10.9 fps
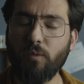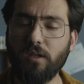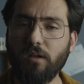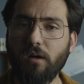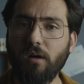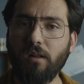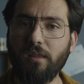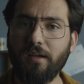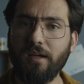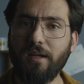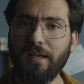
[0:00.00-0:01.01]
with all
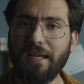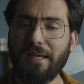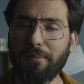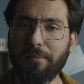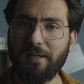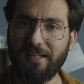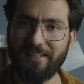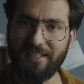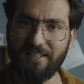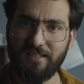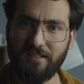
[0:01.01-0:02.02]
the
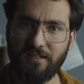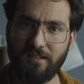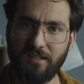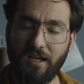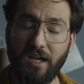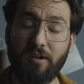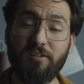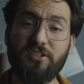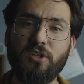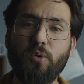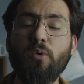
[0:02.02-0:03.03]
capabilities. I will
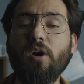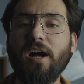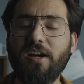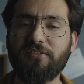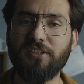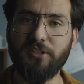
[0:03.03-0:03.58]
see you after